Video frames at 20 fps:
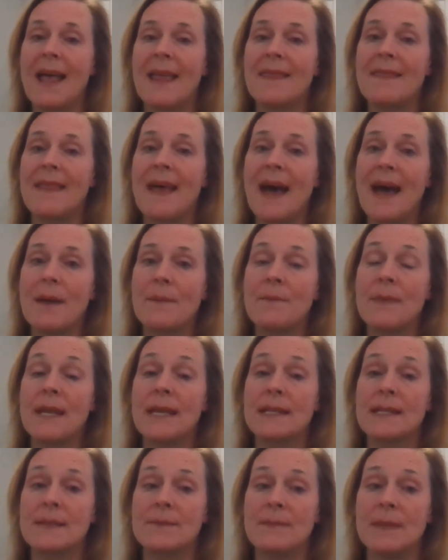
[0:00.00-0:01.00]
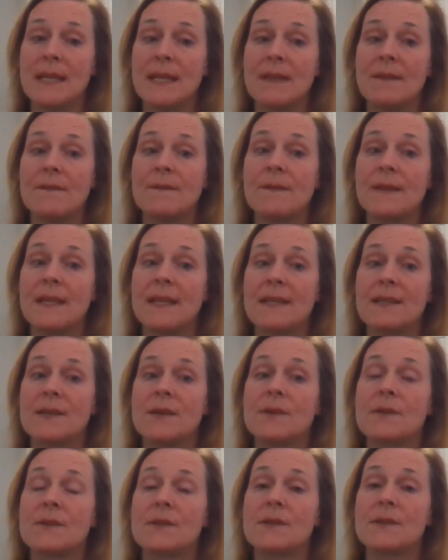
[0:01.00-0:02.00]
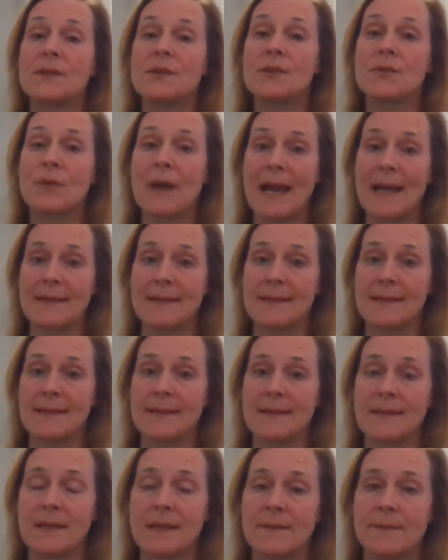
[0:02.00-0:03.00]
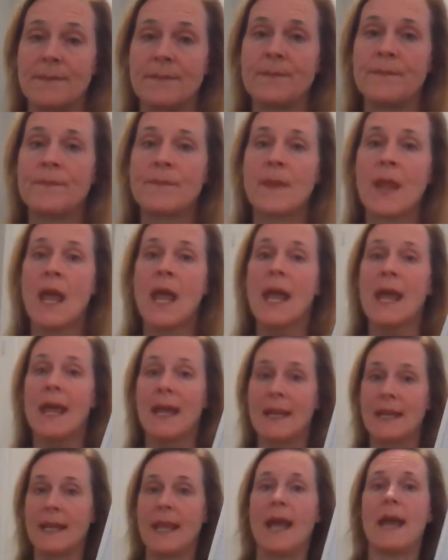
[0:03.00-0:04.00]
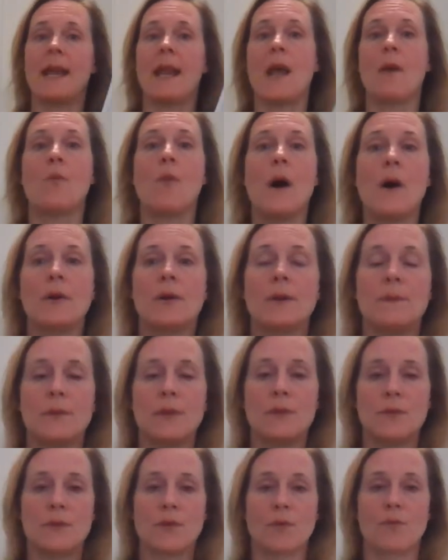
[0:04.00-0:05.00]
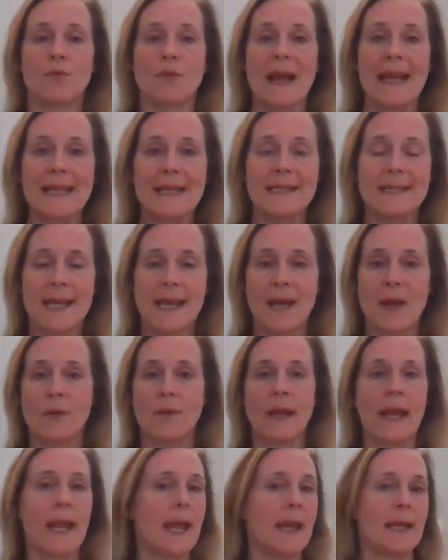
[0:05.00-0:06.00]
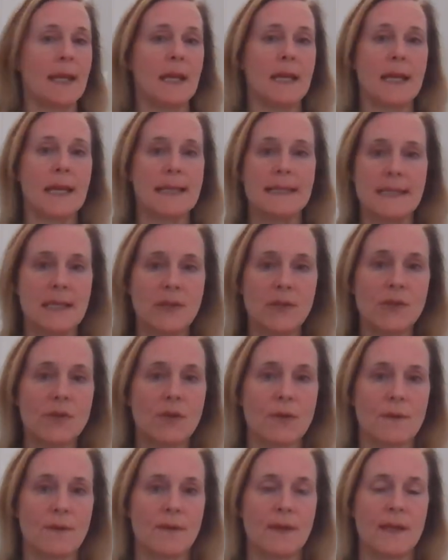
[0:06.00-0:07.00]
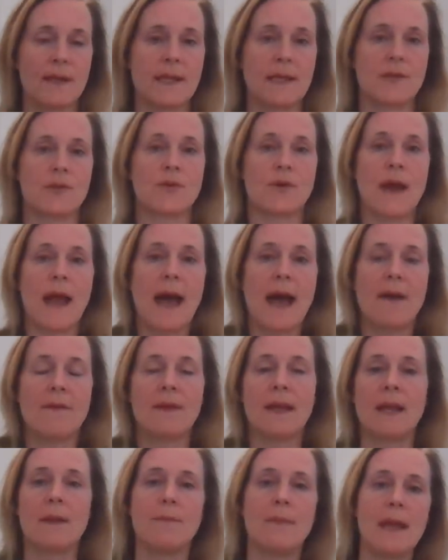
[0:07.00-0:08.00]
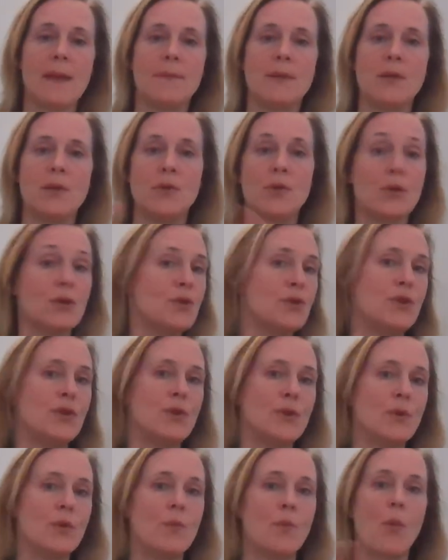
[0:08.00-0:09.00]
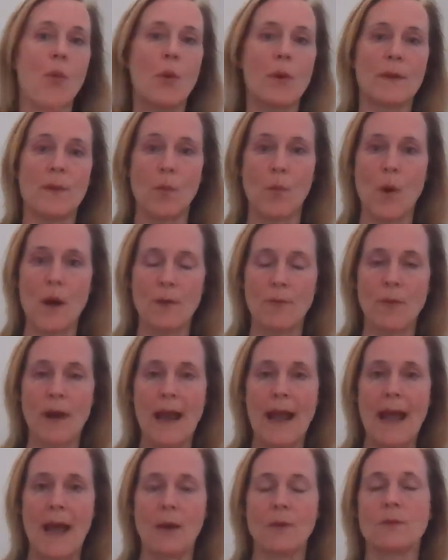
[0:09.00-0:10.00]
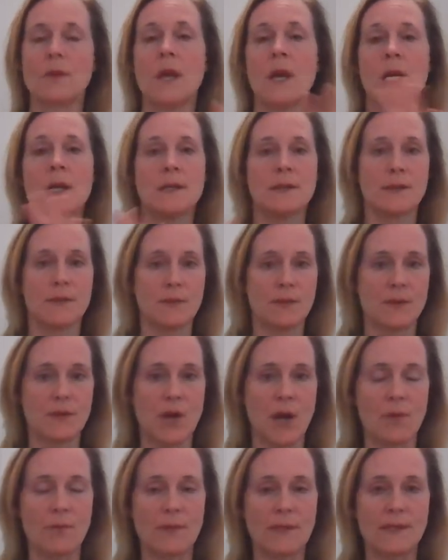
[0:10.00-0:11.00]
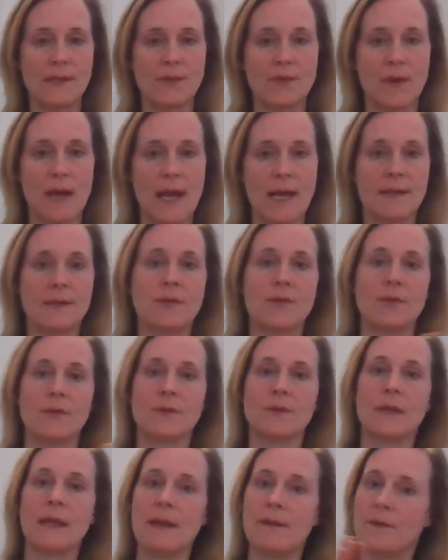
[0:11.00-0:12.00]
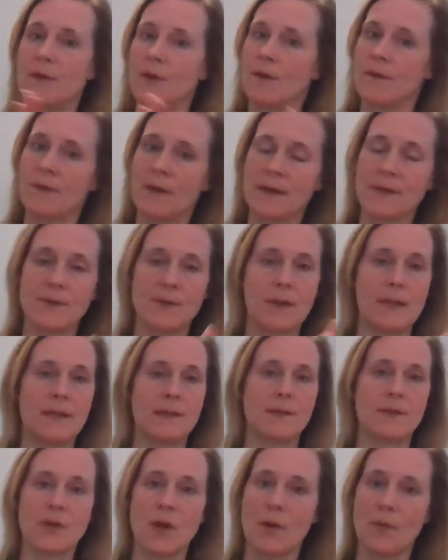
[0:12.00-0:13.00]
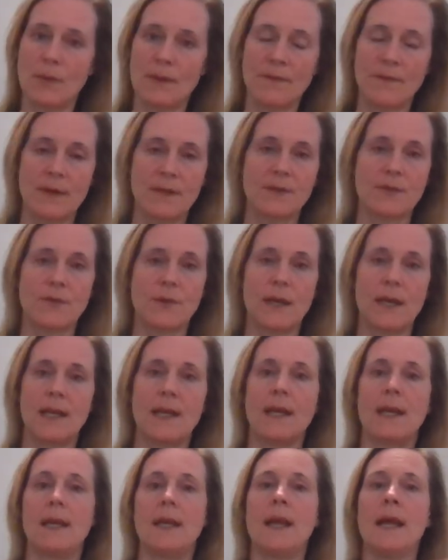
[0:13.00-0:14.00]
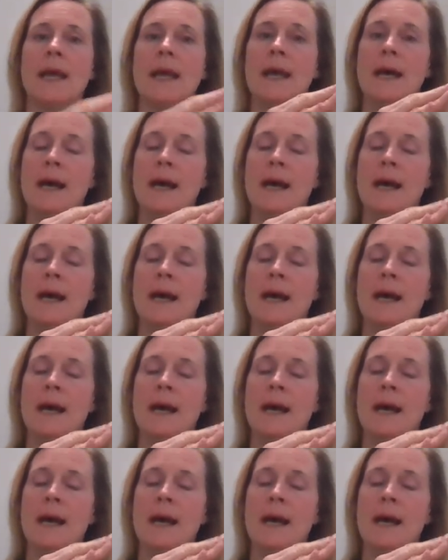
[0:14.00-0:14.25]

And that makes me feel stressed. And again, I welcome you to write down any additional feelings you're having, and maybe you could do more than one round. So start with stressed, or if you're frustrated, start with frustrated.